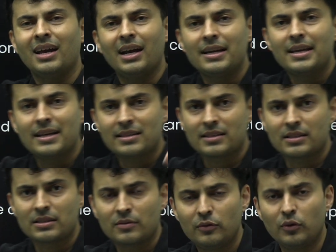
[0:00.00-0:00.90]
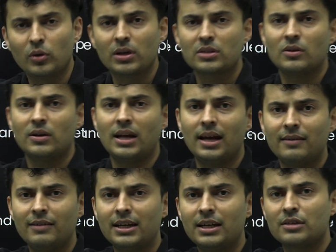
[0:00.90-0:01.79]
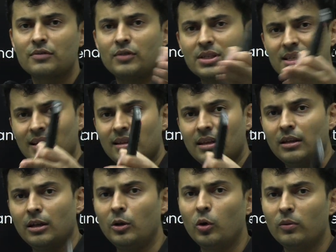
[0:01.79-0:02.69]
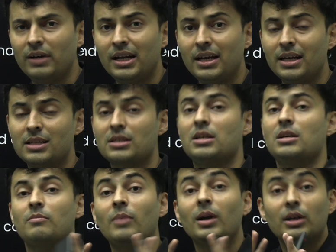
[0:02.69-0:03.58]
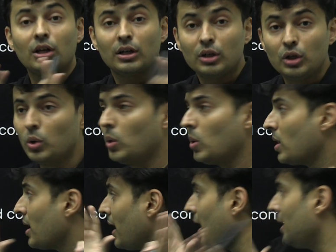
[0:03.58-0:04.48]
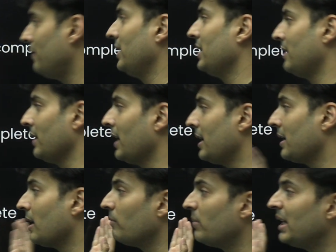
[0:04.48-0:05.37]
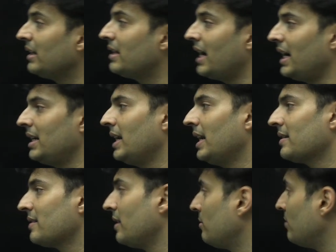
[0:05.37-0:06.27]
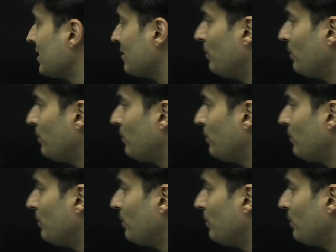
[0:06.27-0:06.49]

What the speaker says: And yes, focus on high weightage first and then the low weightage, but do everything and complete the entire syllabus